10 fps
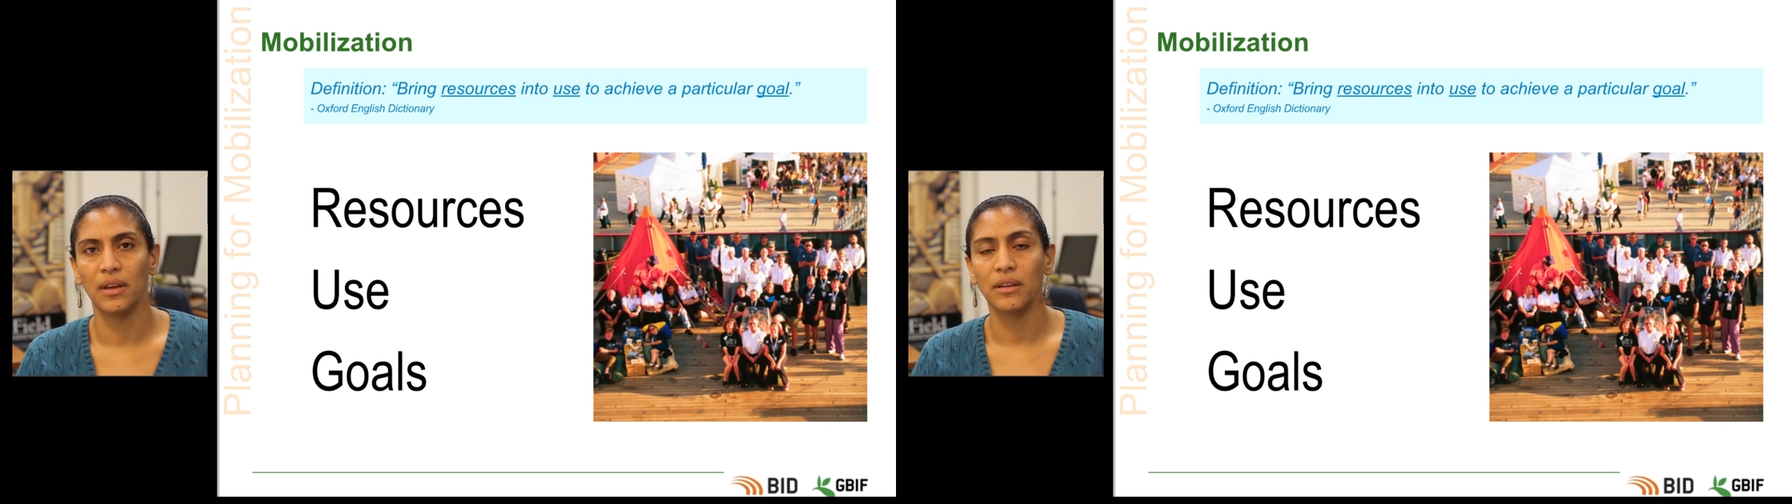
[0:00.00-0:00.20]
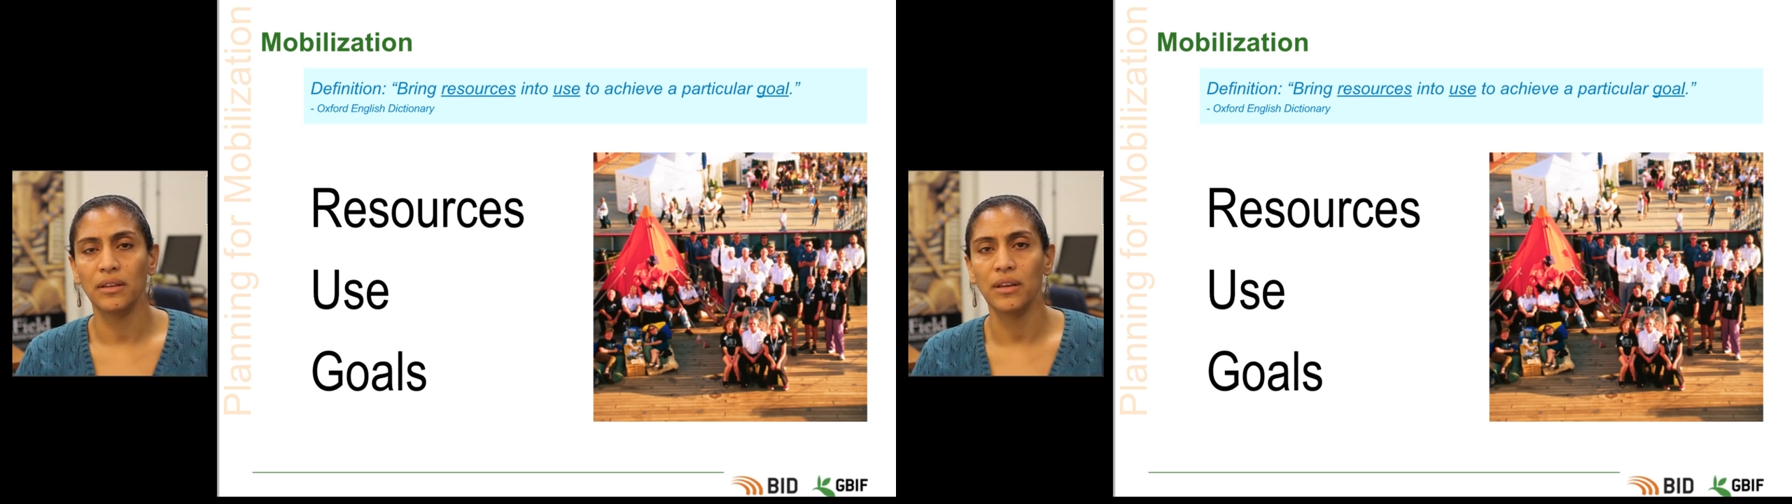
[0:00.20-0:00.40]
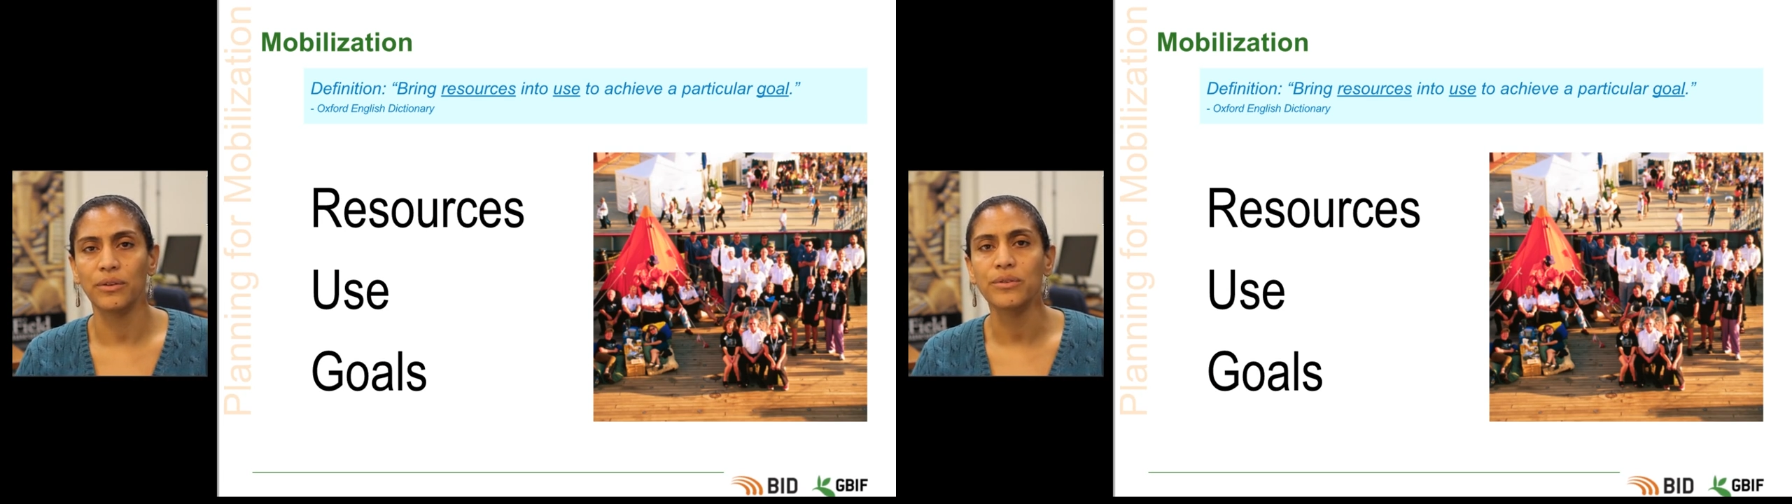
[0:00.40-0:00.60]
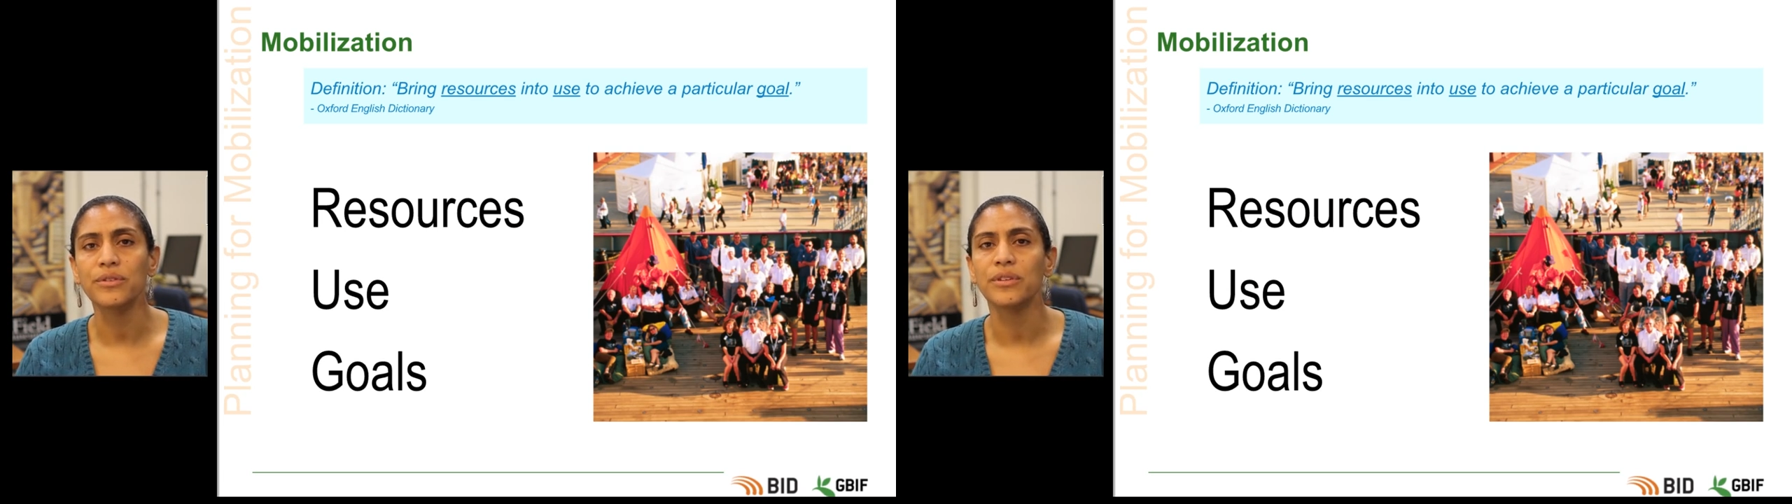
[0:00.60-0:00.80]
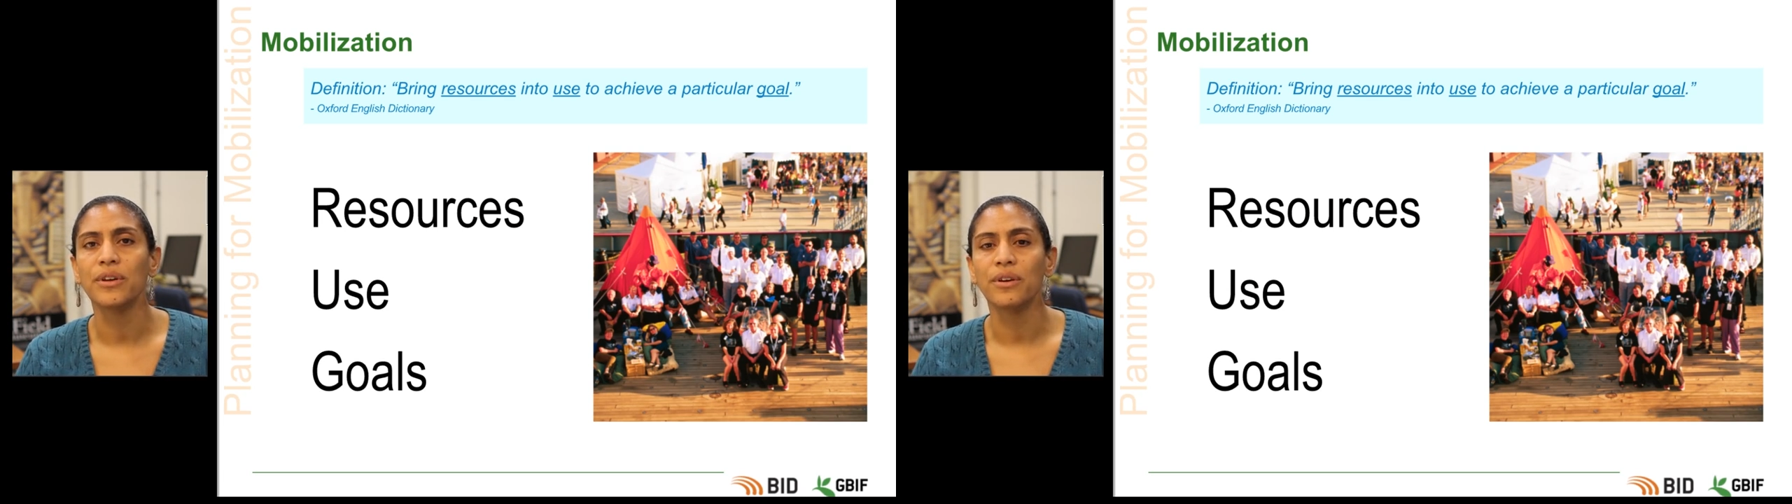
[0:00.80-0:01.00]
Use
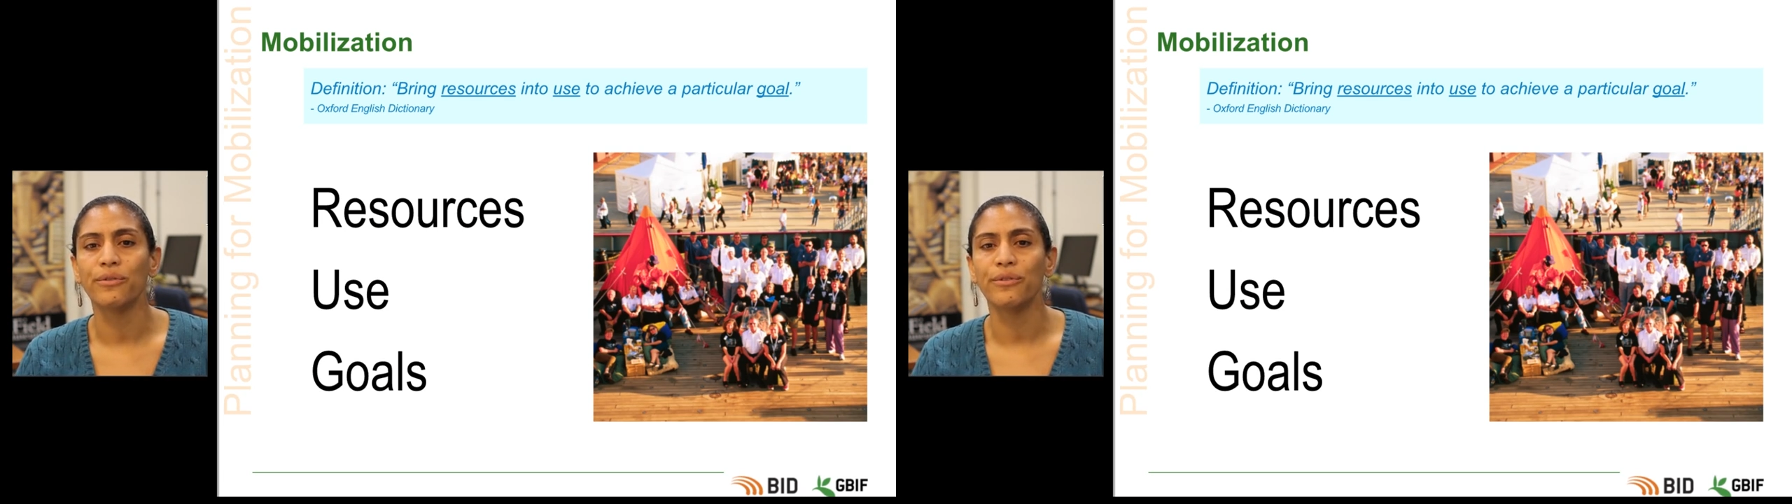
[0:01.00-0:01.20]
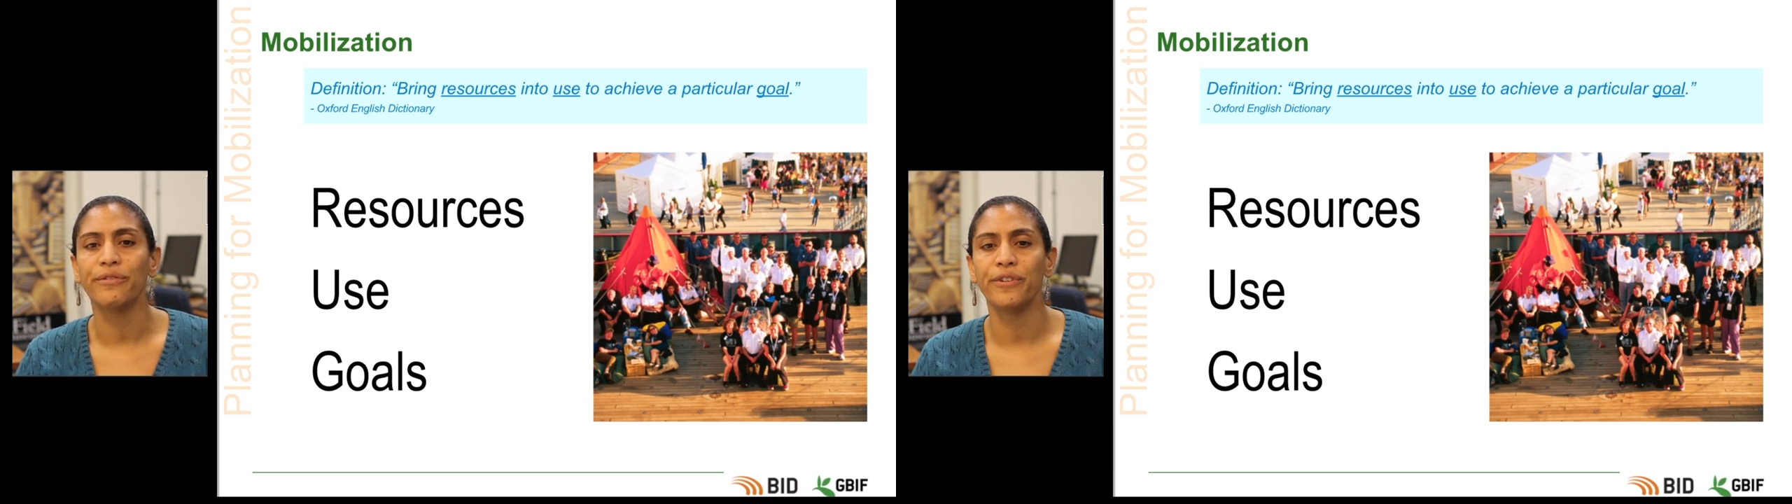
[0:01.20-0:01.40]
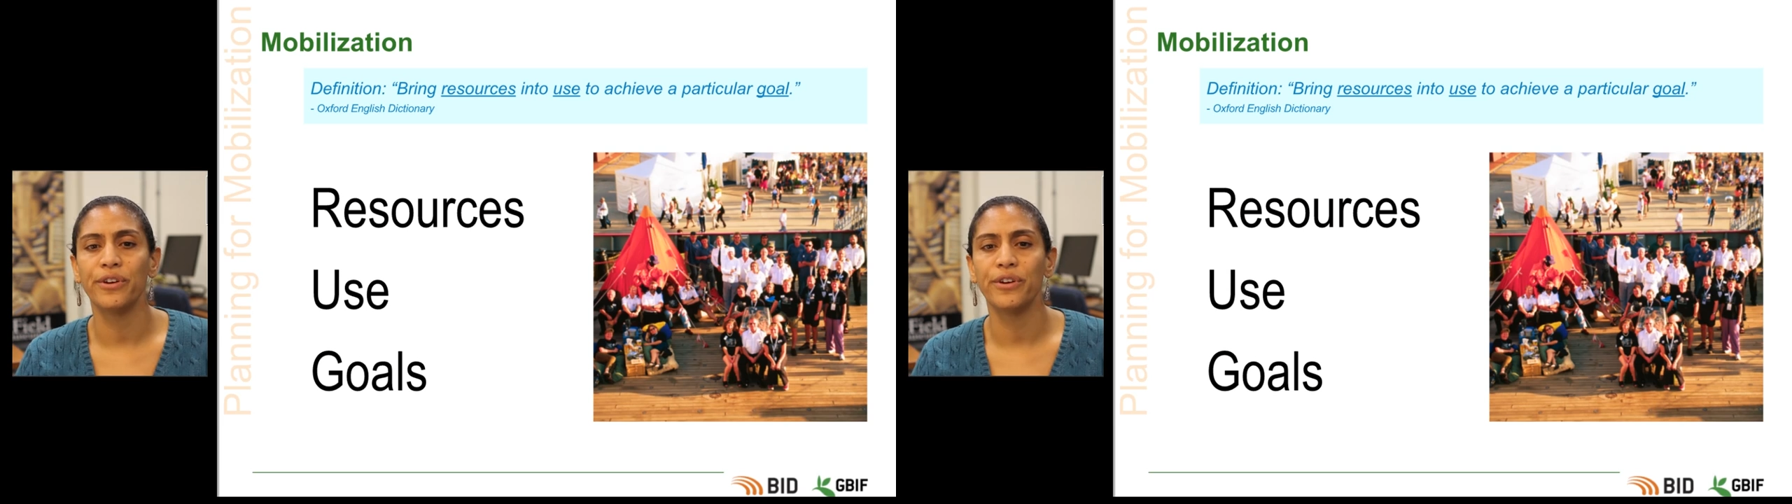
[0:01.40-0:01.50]
refers